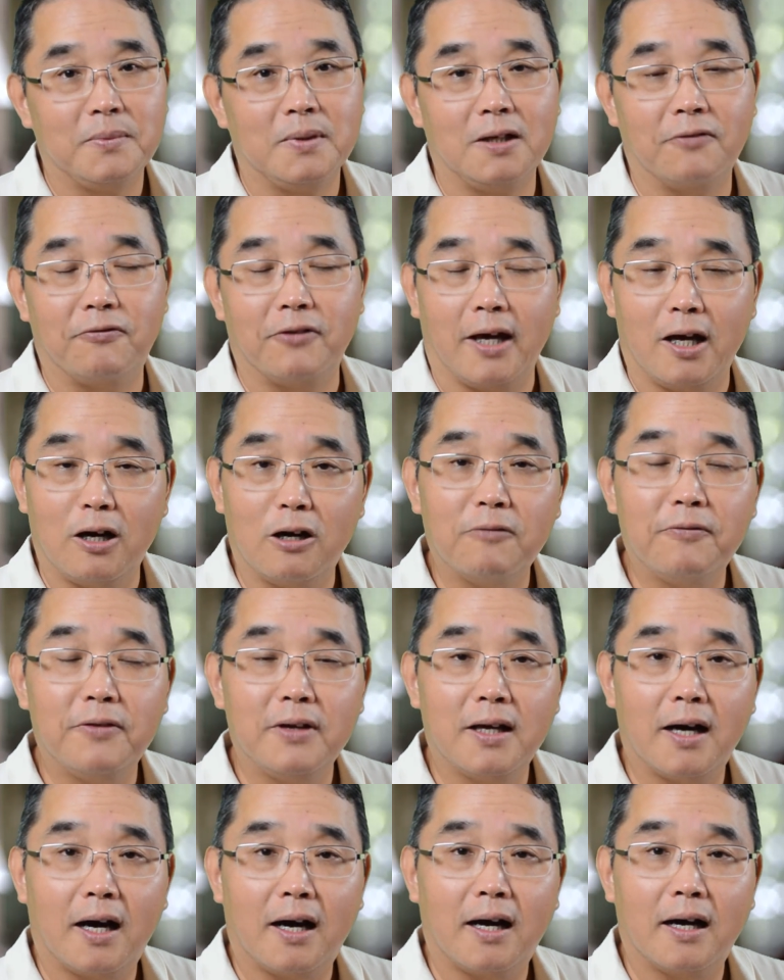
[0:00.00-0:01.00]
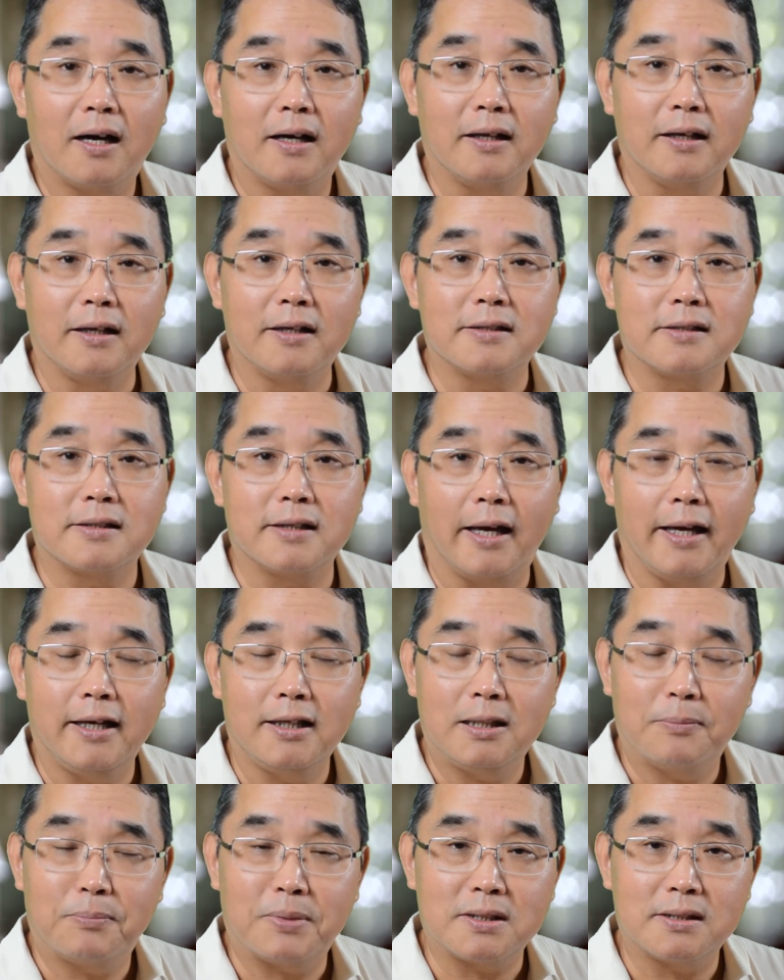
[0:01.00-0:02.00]
If LVR is
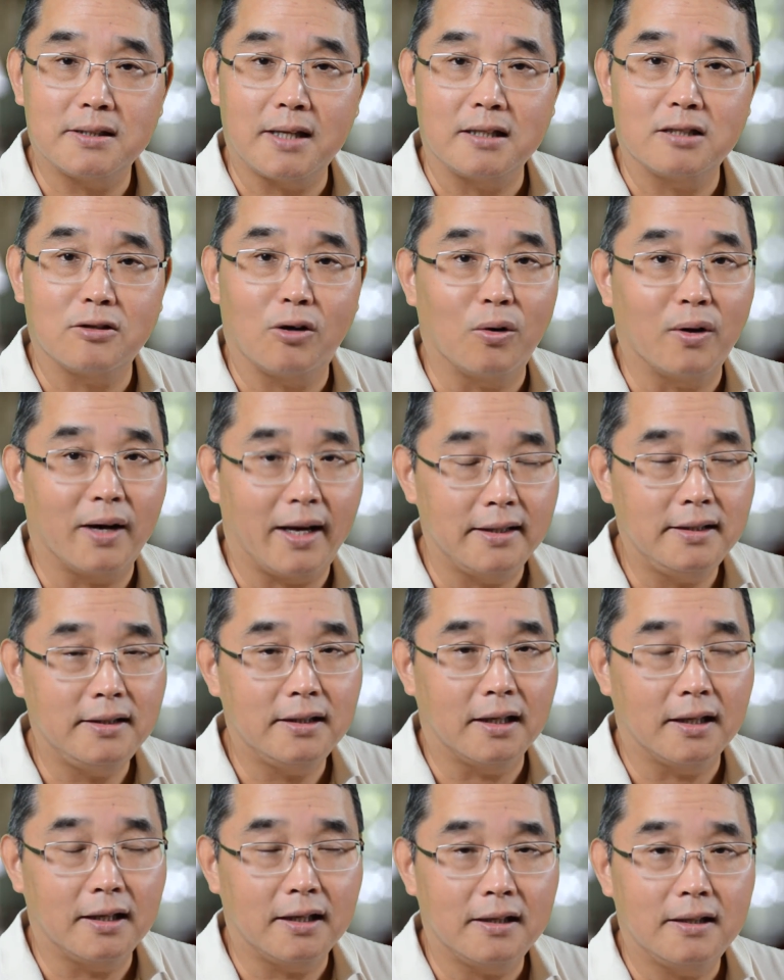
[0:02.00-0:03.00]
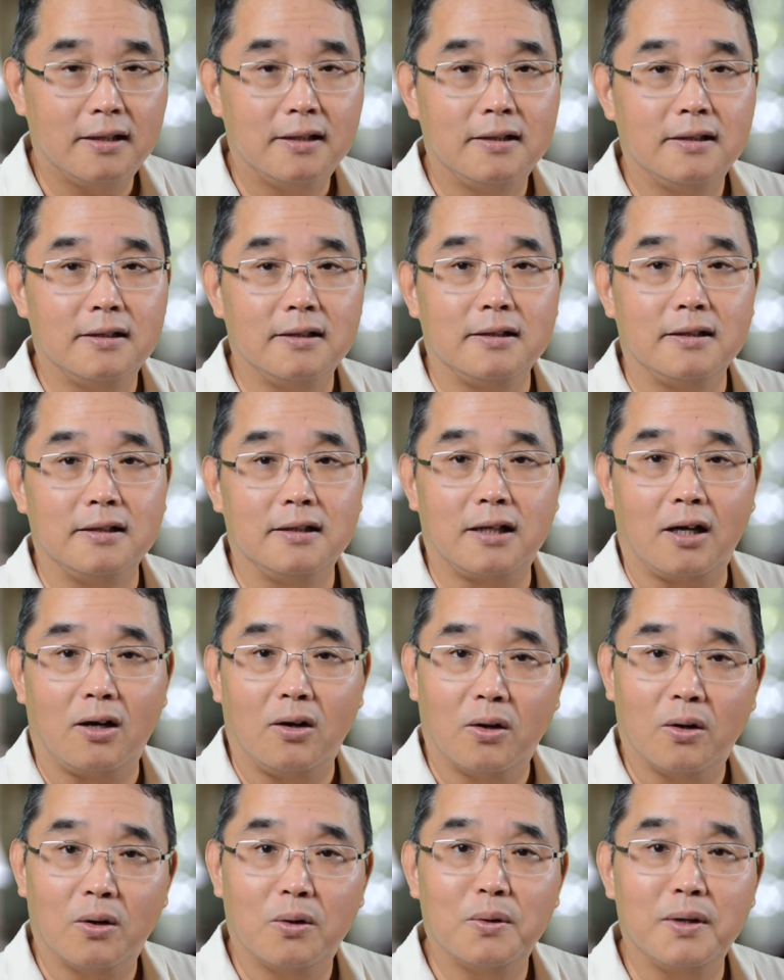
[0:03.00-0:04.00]
80% or under, the
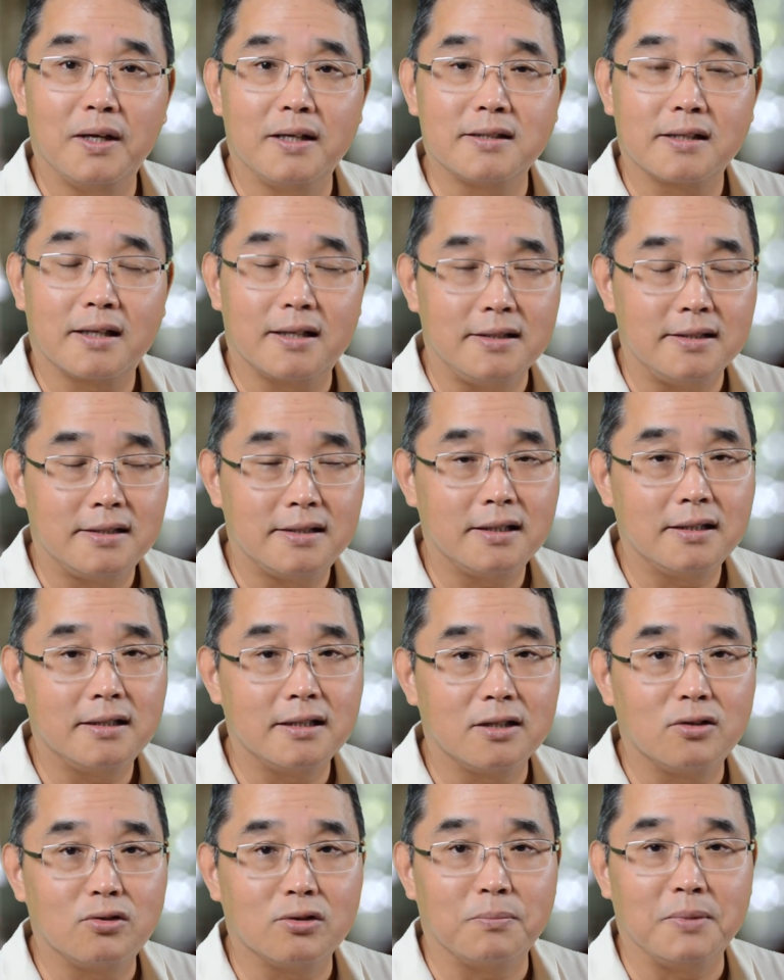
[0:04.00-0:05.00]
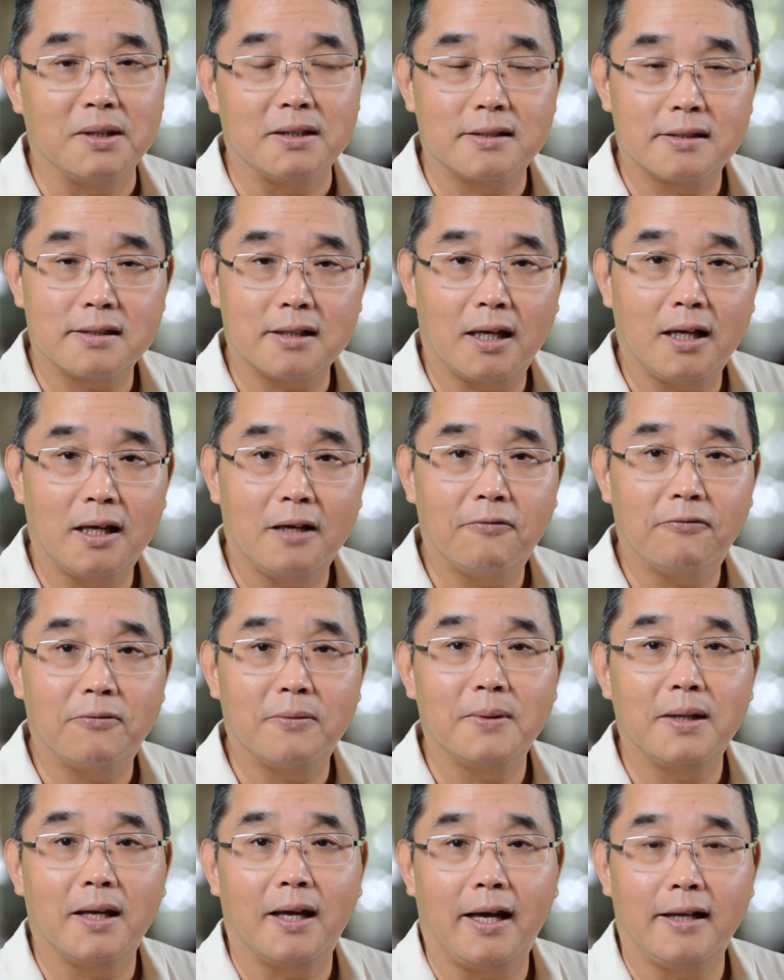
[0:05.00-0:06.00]
loan is considered to be safe
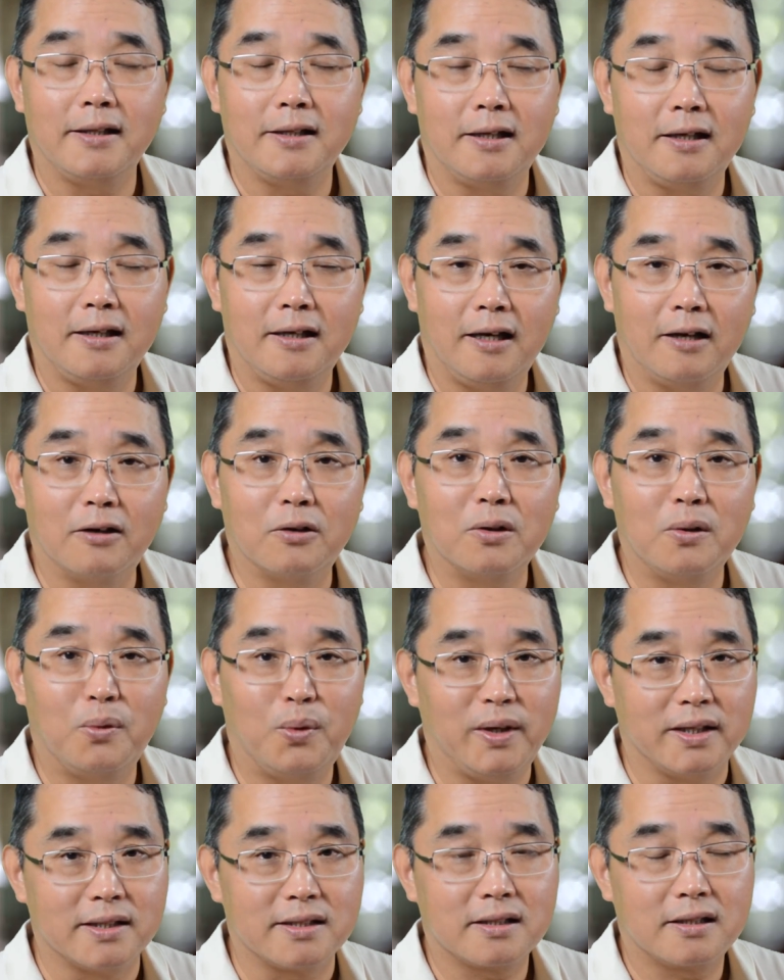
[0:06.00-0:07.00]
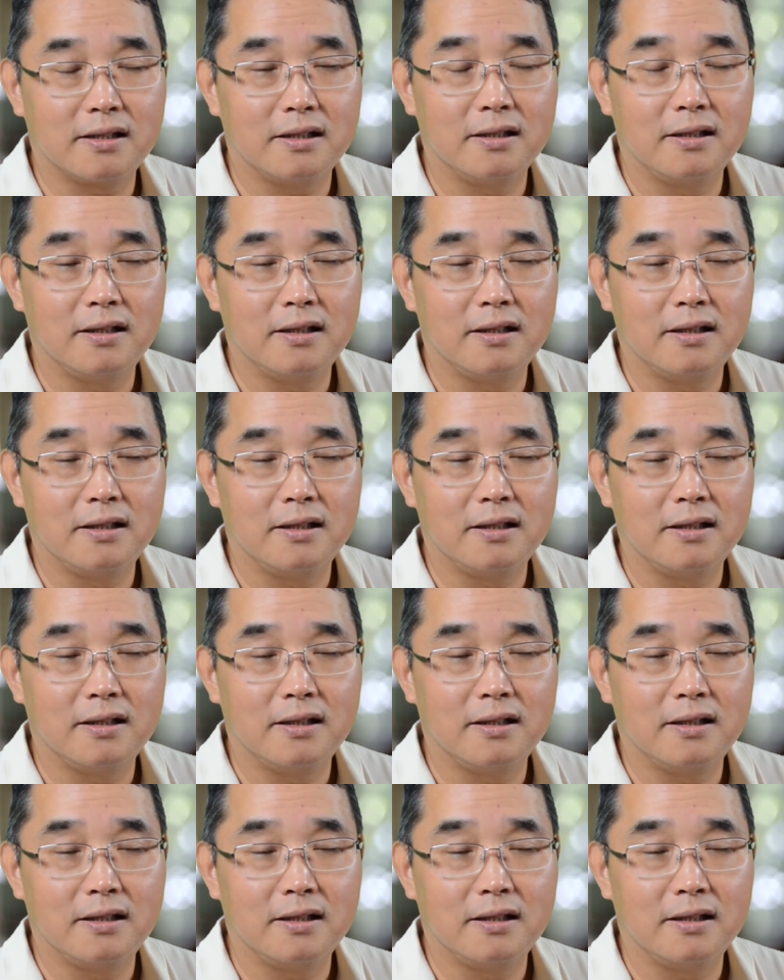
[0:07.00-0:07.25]
and low risk.